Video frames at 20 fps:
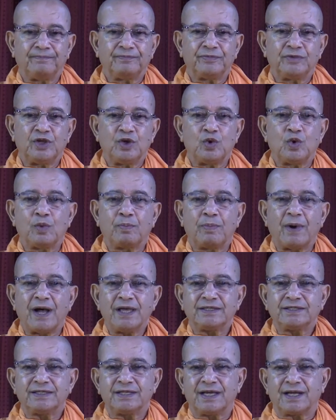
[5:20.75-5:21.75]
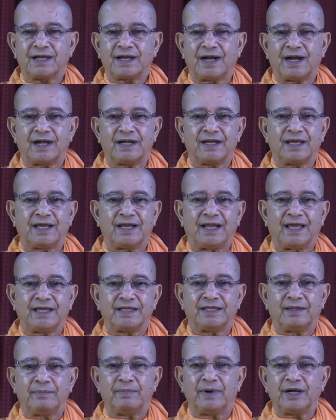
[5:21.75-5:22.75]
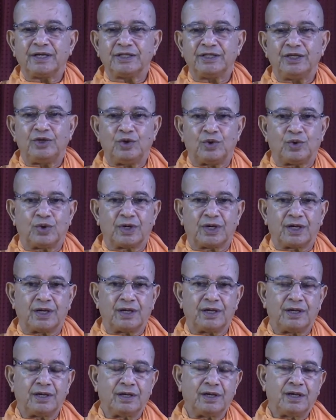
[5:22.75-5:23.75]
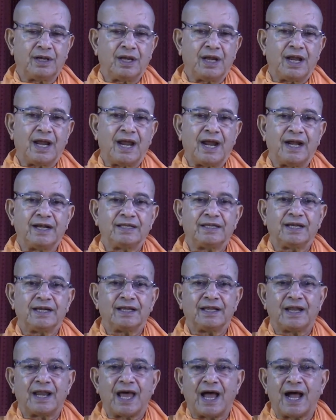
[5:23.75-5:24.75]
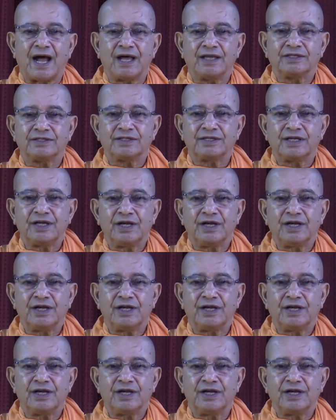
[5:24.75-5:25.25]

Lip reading: the Upasana Kanda, like the Bhakti Yoga, and then the last,